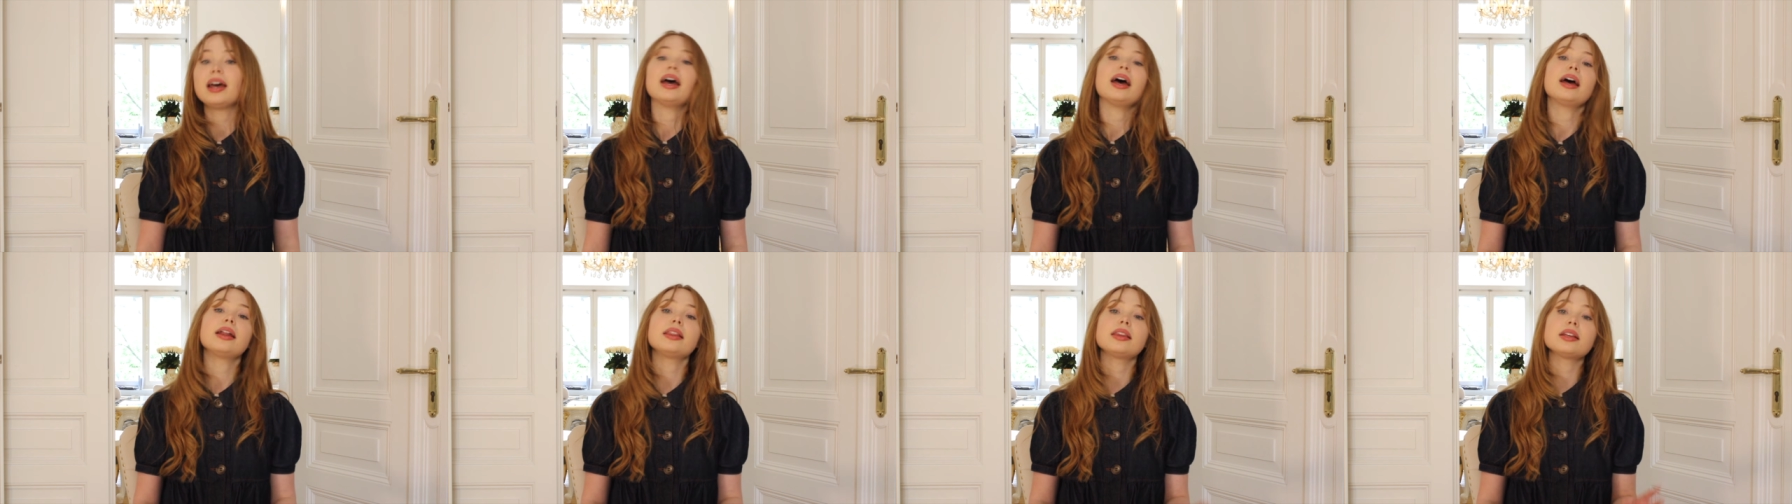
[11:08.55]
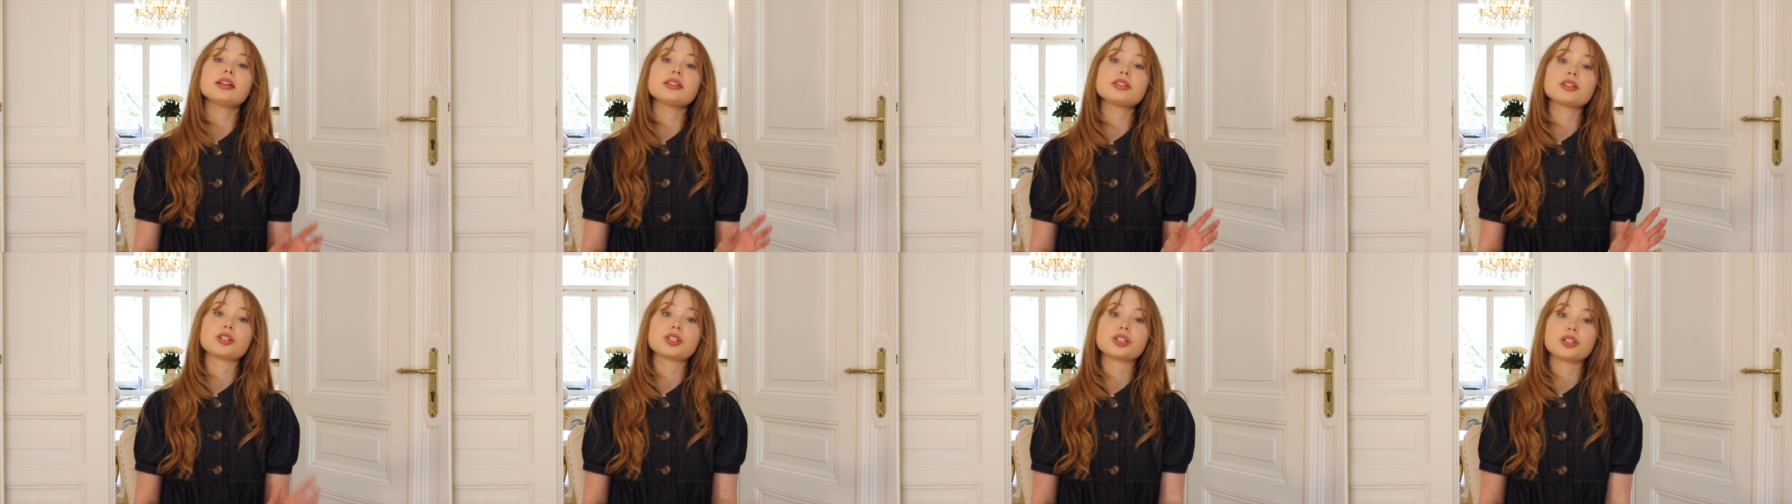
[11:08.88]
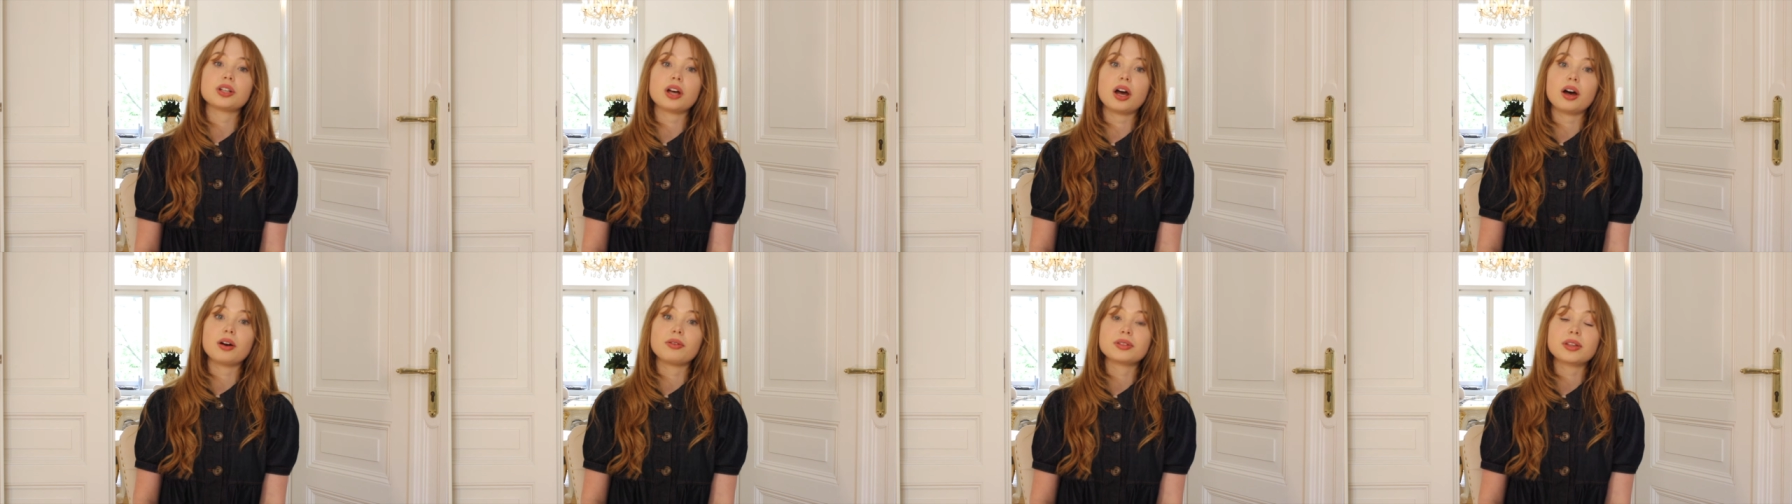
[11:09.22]
And this
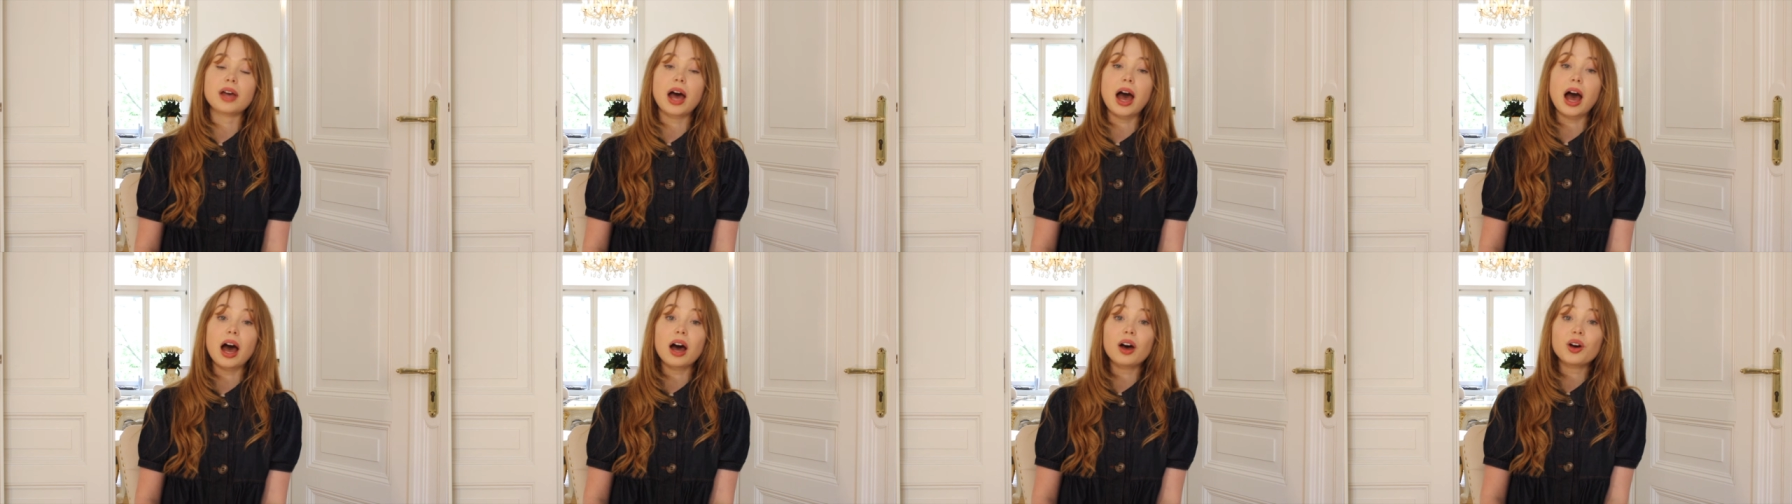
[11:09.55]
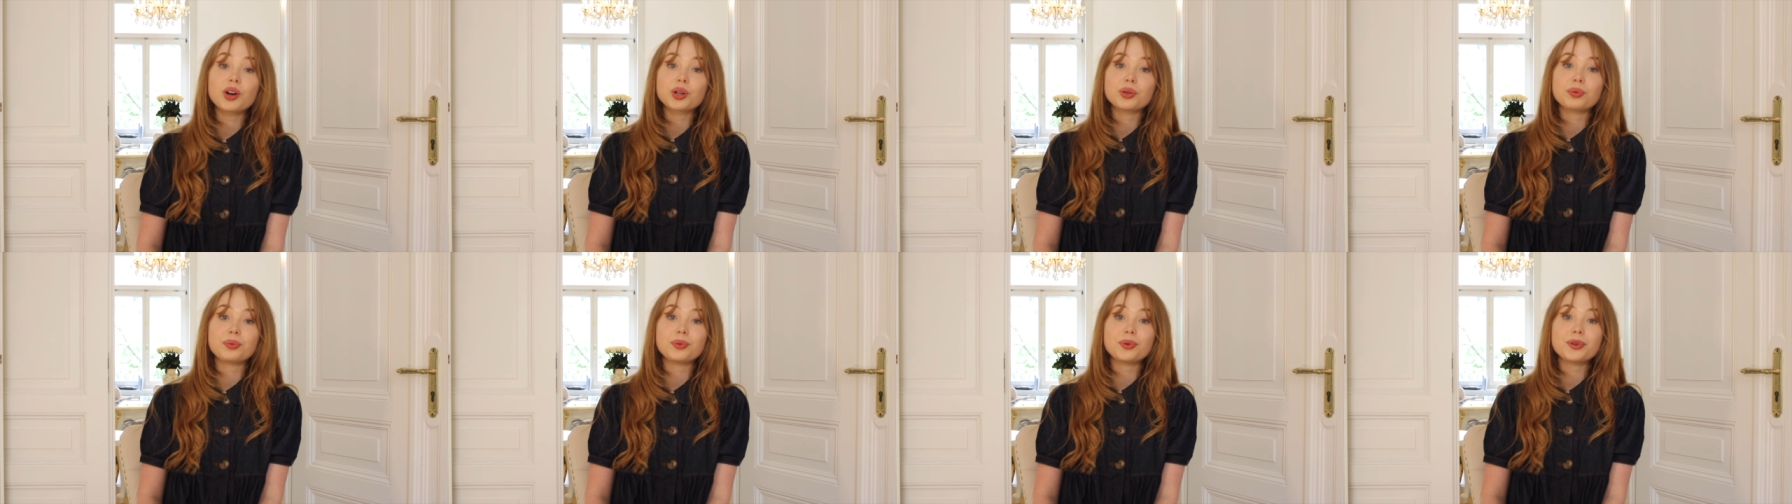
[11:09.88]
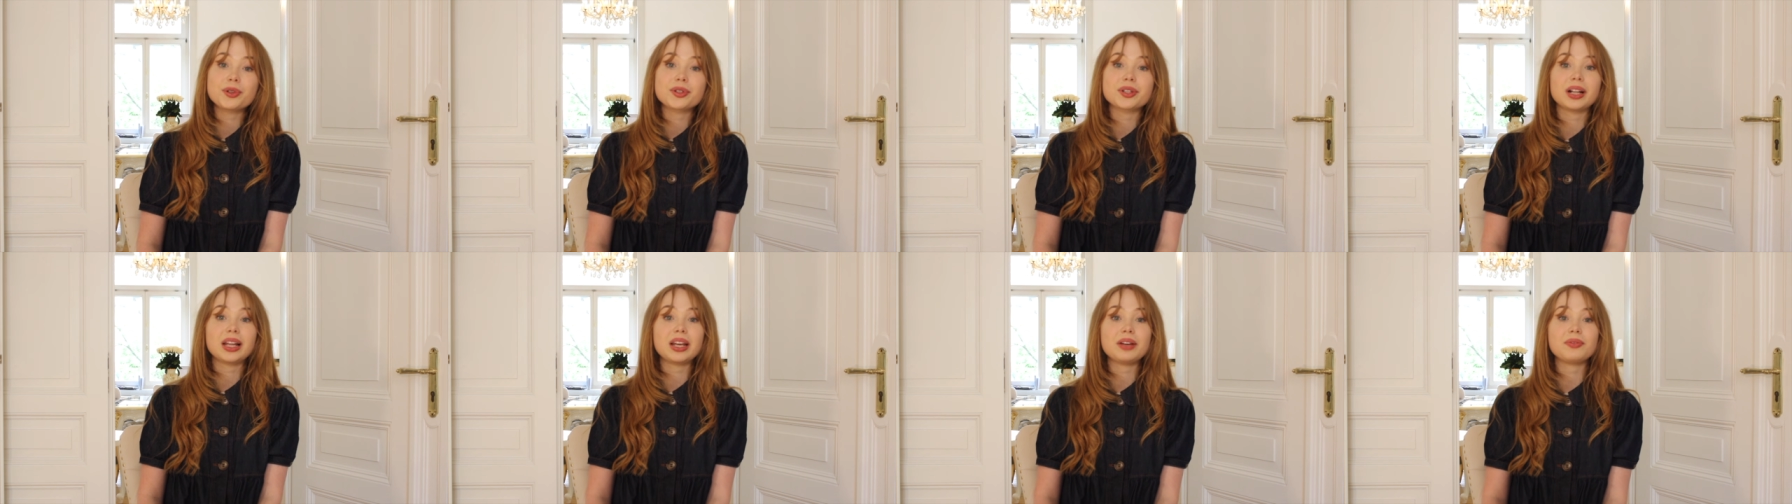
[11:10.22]
shows how
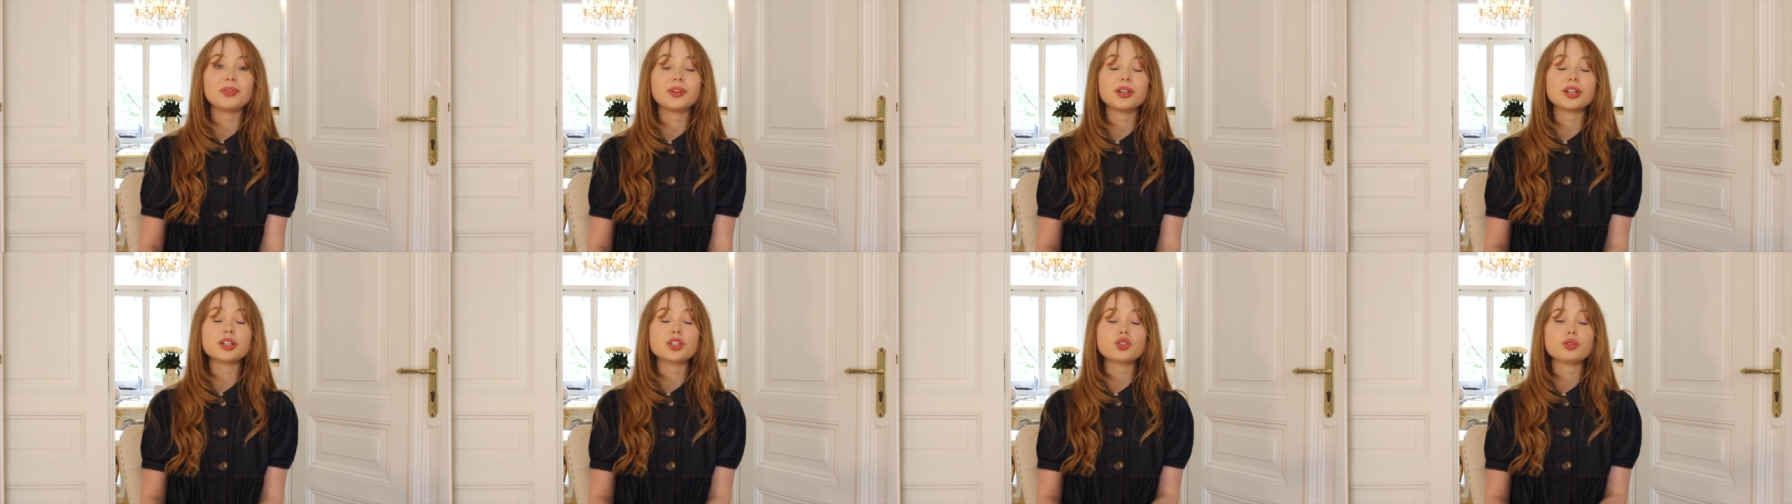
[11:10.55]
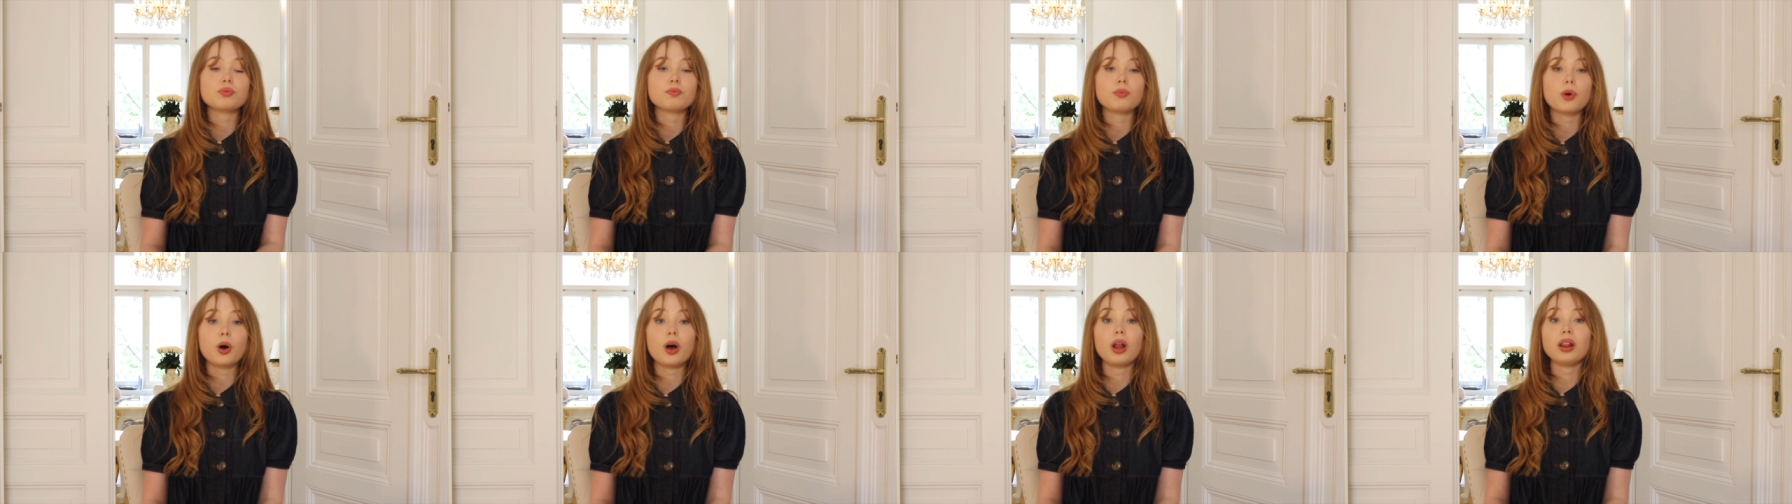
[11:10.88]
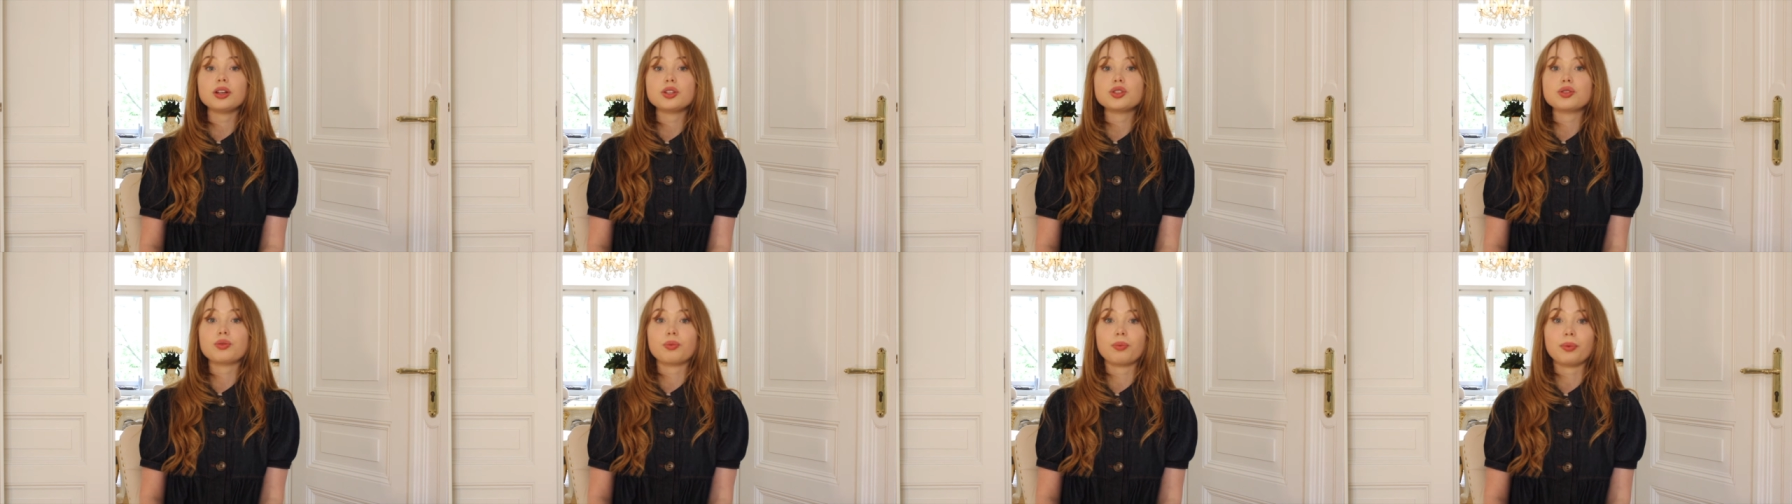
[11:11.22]
crucial even the
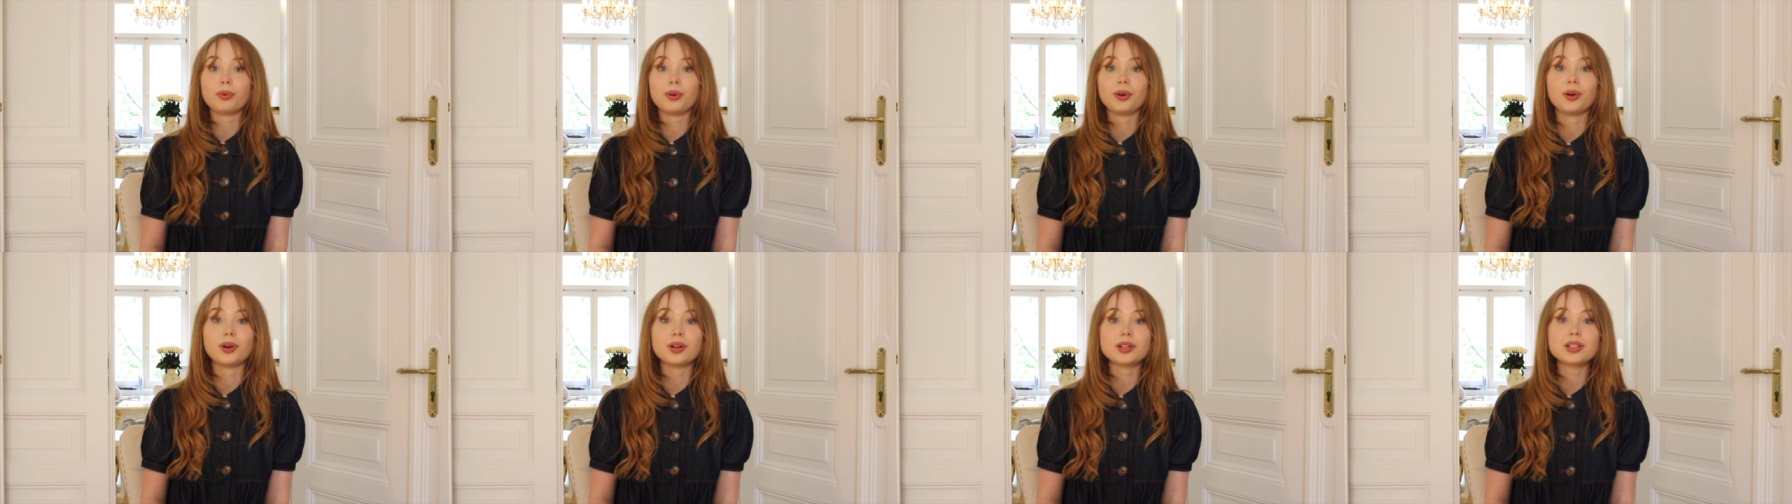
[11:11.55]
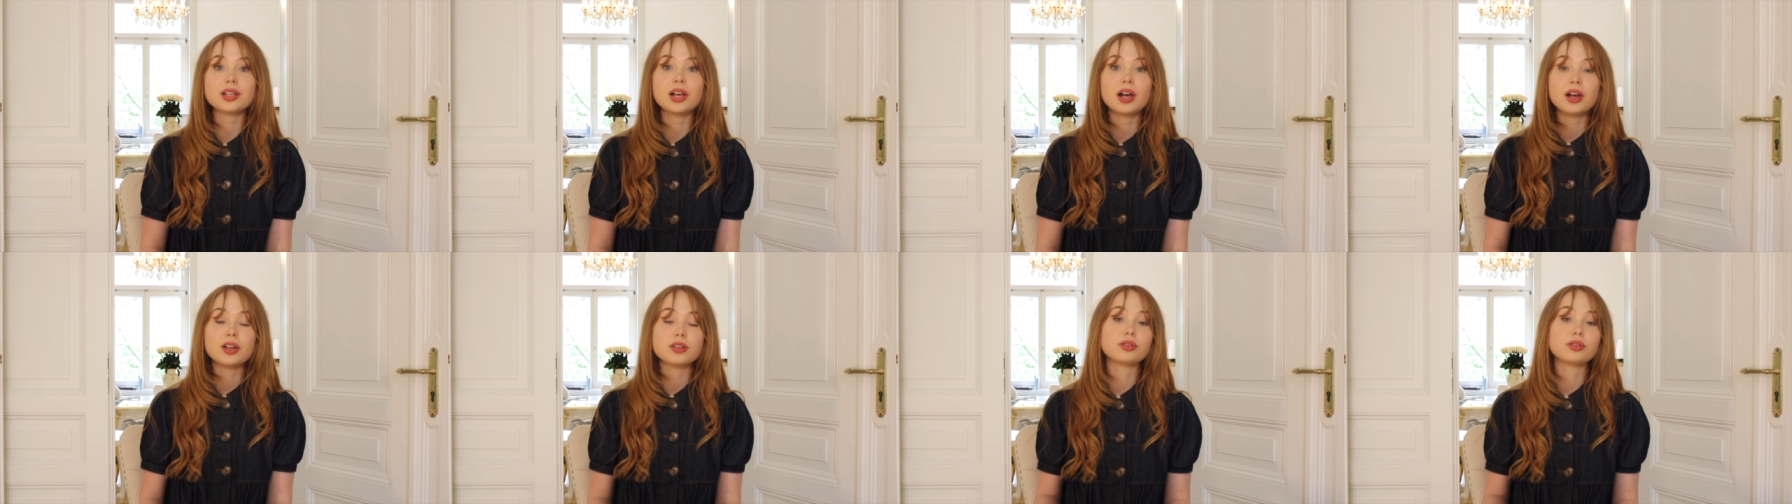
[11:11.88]
smallest words,